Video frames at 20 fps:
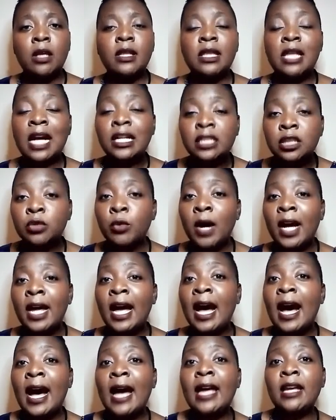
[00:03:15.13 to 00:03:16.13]
That's why
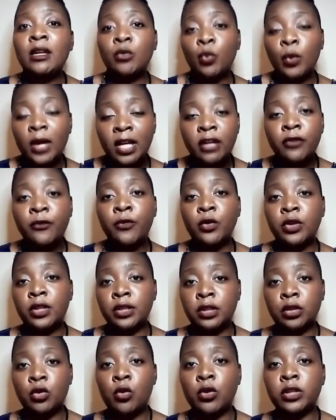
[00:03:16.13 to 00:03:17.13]
I went for
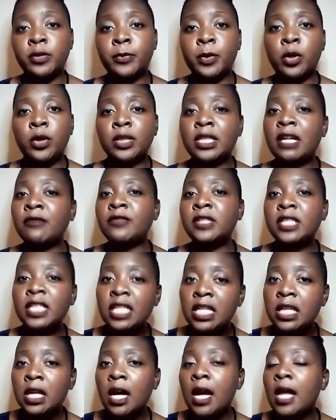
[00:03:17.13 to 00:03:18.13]
this course, because I've
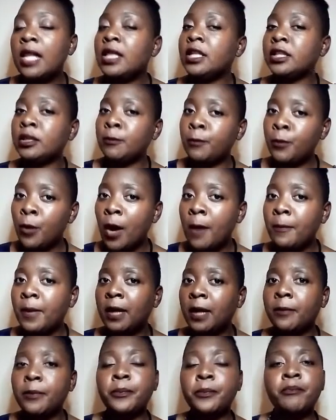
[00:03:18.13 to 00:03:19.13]
seen there's a
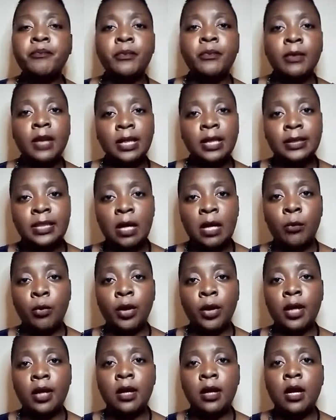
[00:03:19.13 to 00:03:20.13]
problem
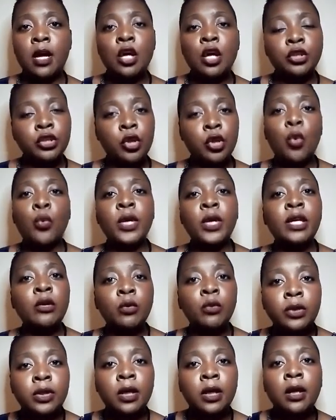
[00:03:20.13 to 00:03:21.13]
somewhere. So we
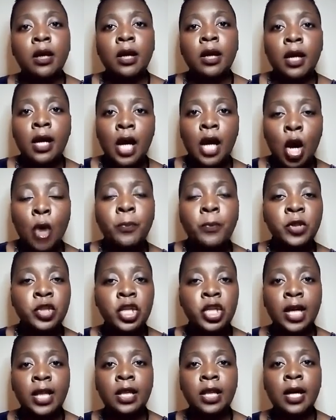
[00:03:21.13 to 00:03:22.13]
could help each
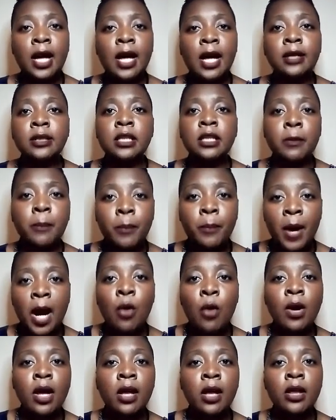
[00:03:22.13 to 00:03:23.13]
other and
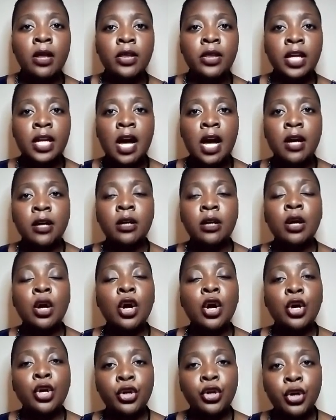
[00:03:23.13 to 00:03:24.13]
empower the young
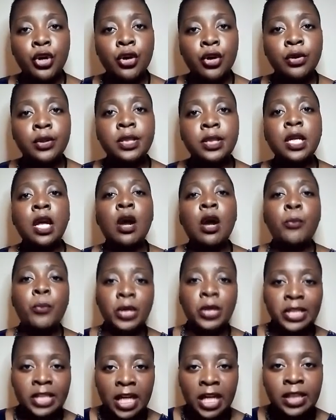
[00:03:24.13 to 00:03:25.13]
girls,
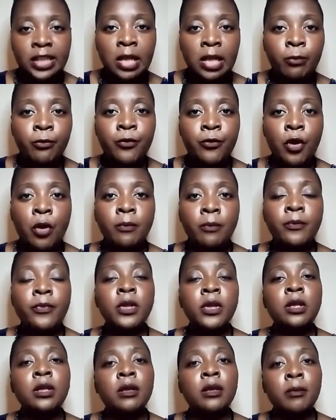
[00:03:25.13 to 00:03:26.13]
protect them from
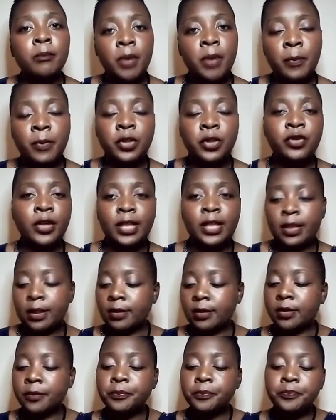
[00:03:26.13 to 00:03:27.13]

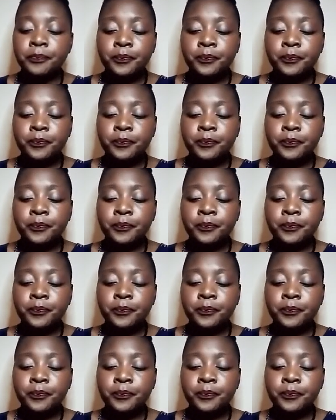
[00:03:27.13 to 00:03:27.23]
perpetrators.